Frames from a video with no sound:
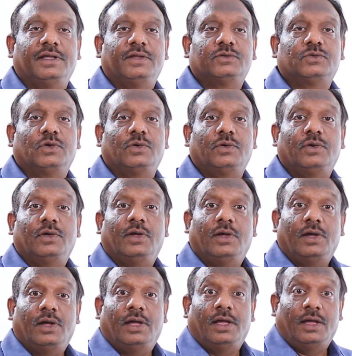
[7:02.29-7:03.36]
So
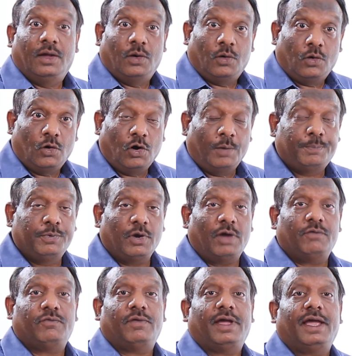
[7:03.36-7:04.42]
hope you
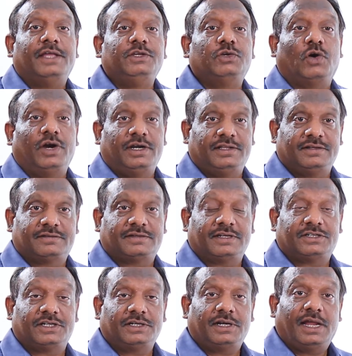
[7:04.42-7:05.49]
have enjoyed this
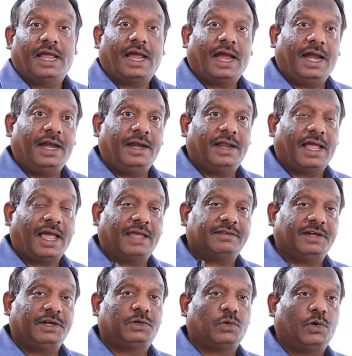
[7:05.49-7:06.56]
session, and as
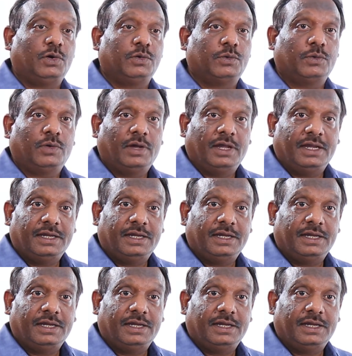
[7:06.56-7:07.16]
I told you,